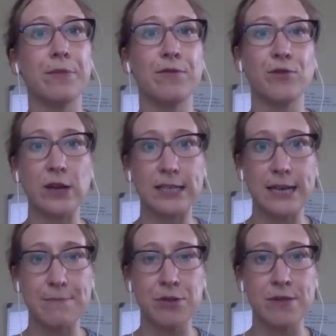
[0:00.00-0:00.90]
for
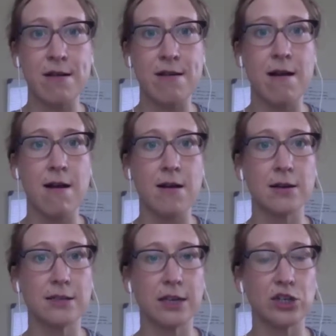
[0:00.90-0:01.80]
example, there are
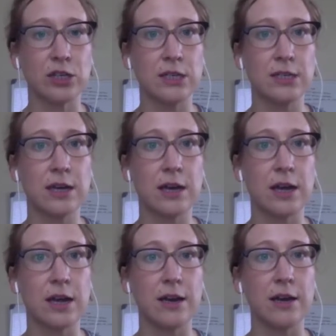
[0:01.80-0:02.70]
sessions
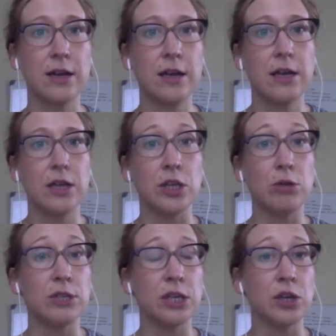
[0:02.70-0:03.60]
on
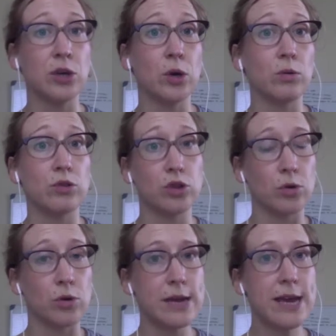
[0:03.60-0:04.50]
using your own
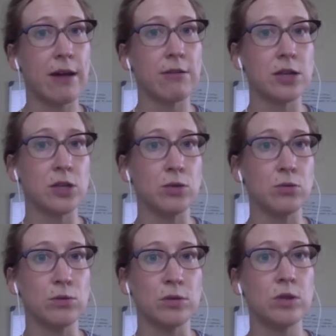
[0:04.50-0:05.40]
story, how to
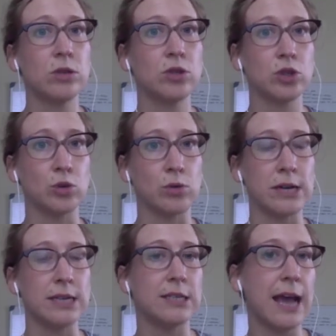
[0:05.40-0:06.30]
use
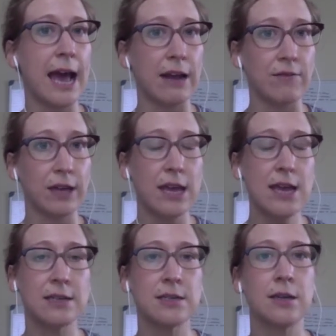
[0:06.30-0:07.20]
story to
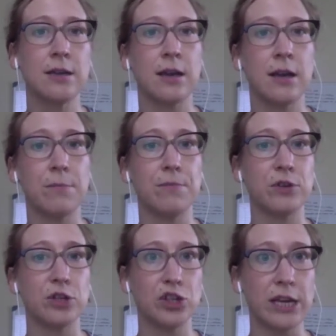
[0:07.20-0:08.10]
advocate
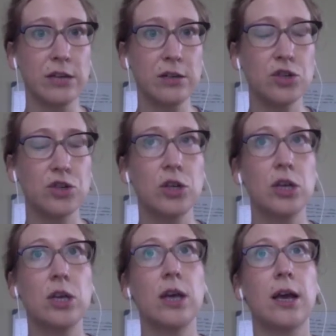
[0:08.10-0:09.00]
for change.
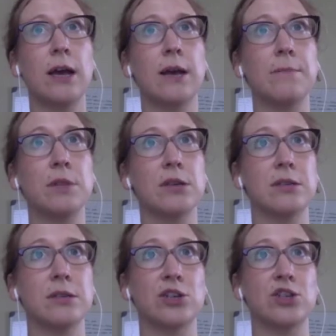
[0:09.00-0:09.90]
There are
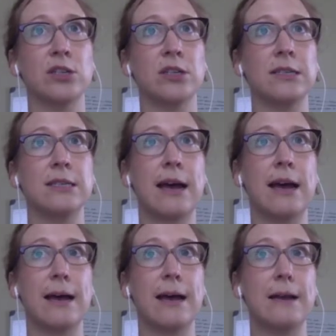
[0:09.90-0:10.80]
sessions
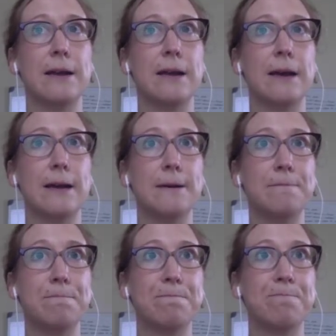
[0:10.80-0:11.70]
on